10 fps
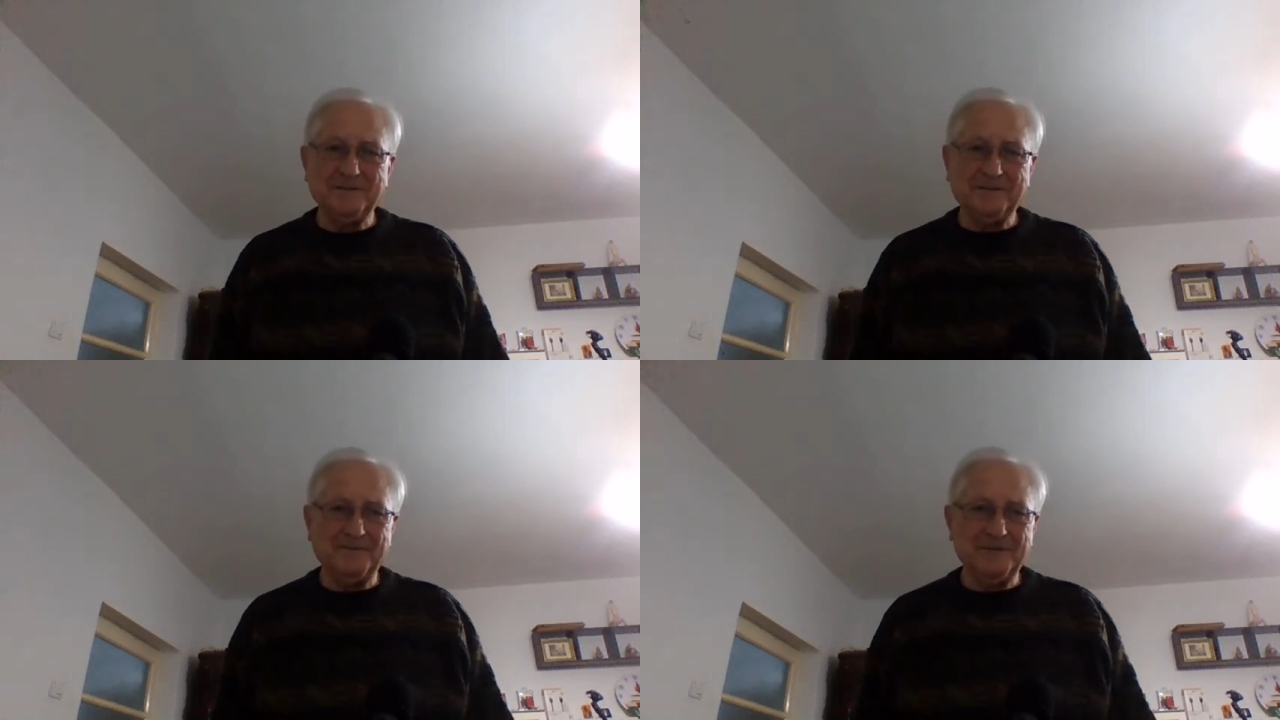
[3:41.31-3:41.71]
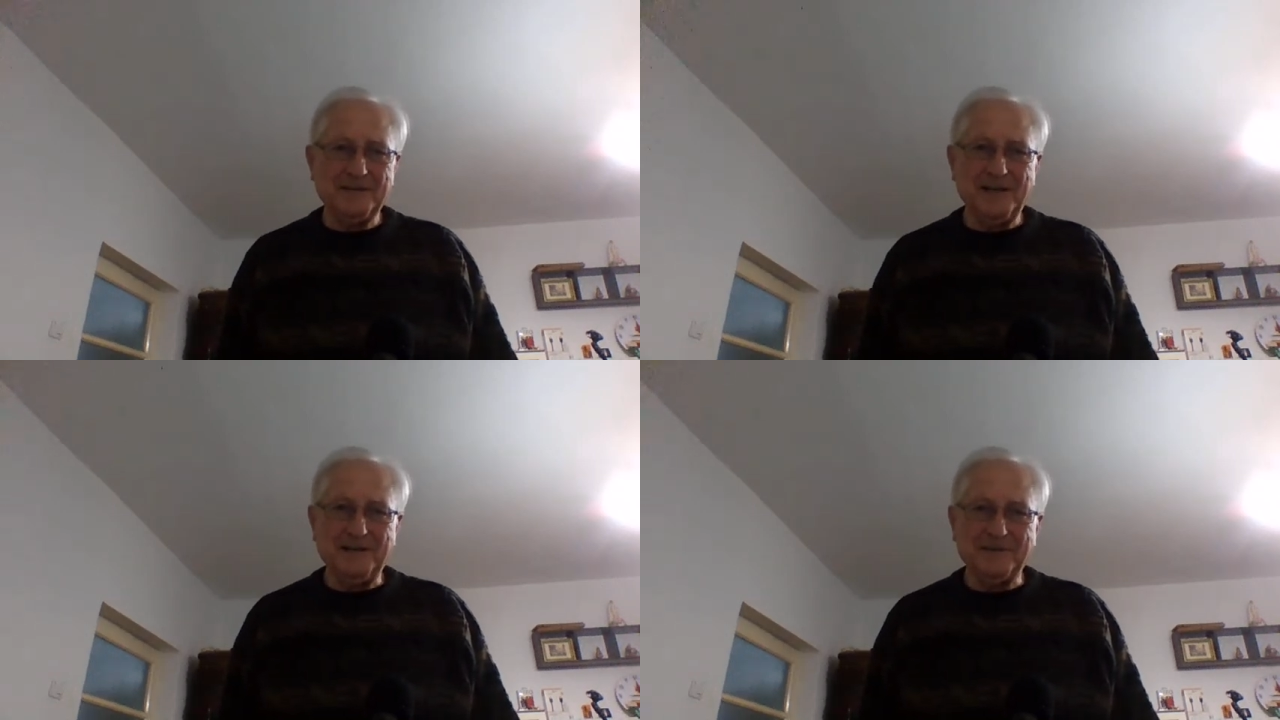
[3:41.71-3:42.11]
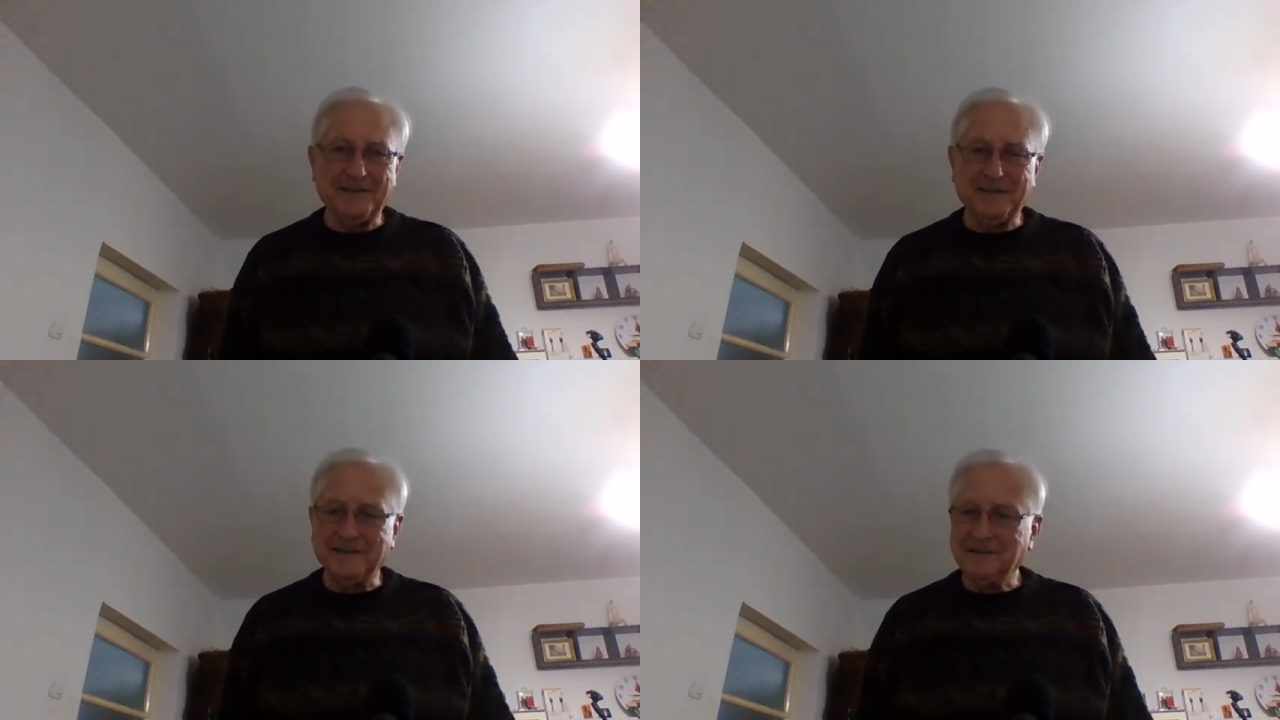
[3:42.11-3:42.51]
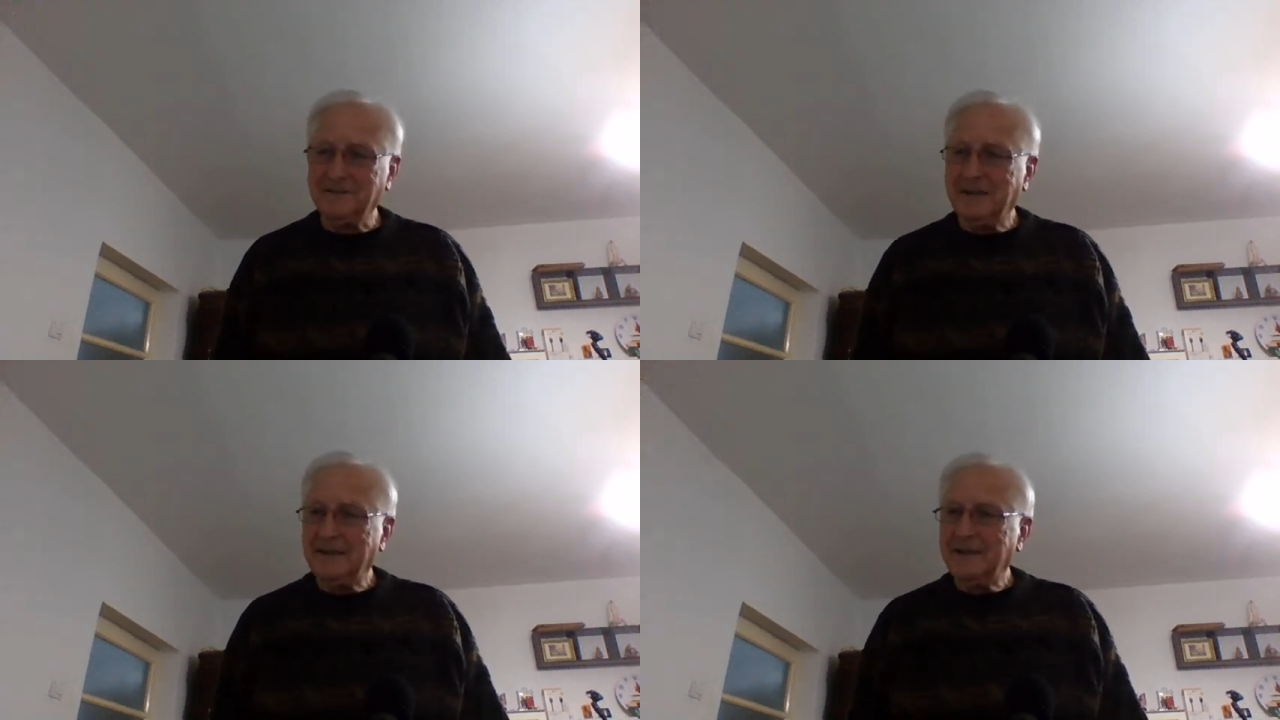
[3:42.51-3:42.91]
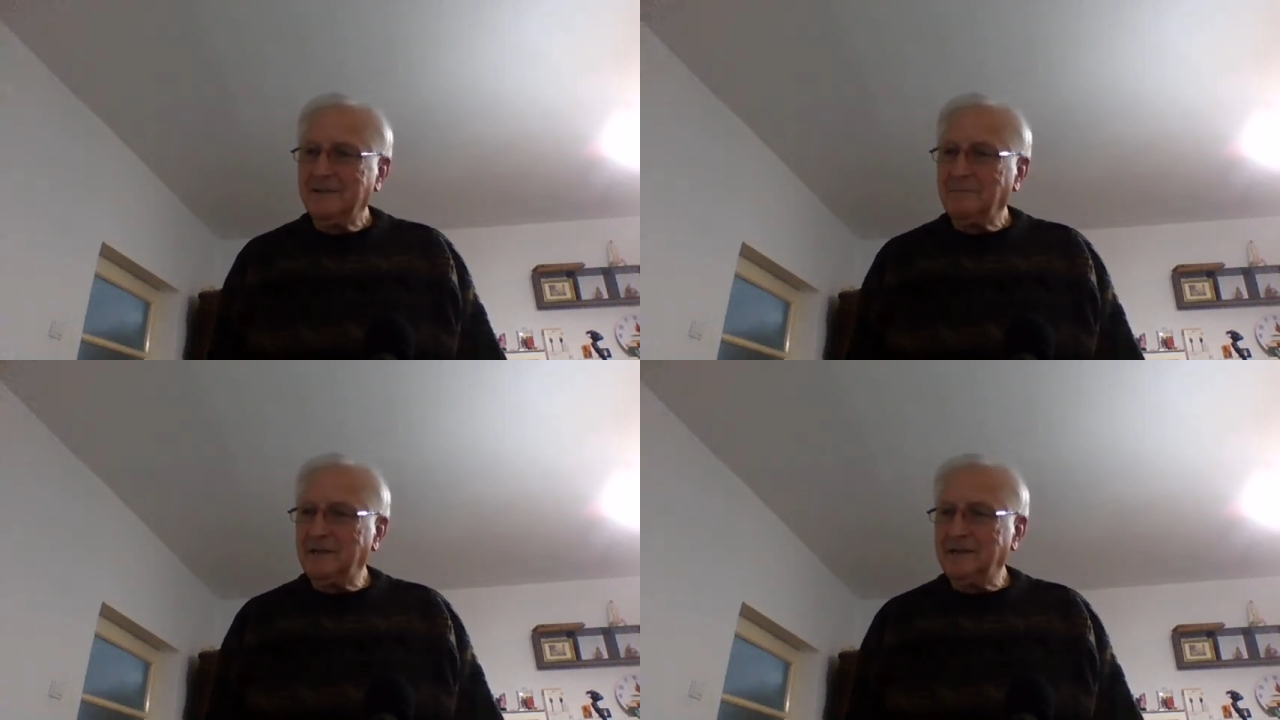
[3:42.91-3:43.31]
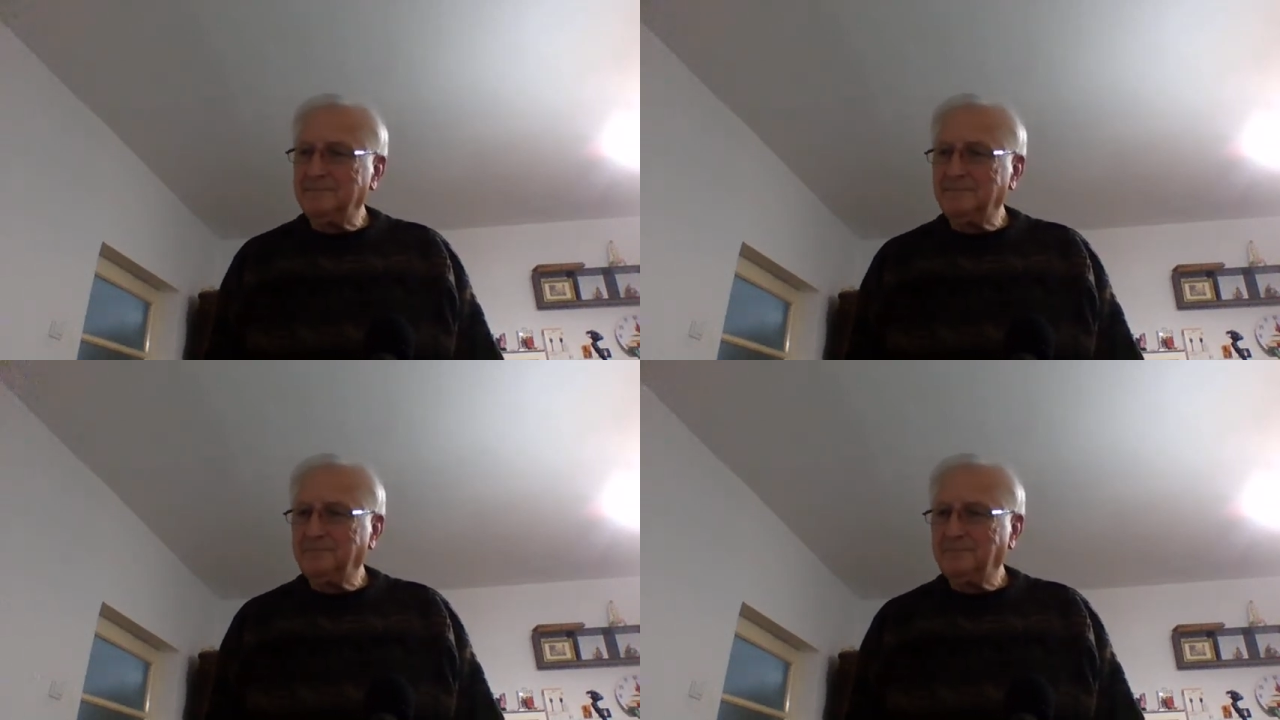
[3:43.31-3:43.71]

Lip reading: of the South, I guess. But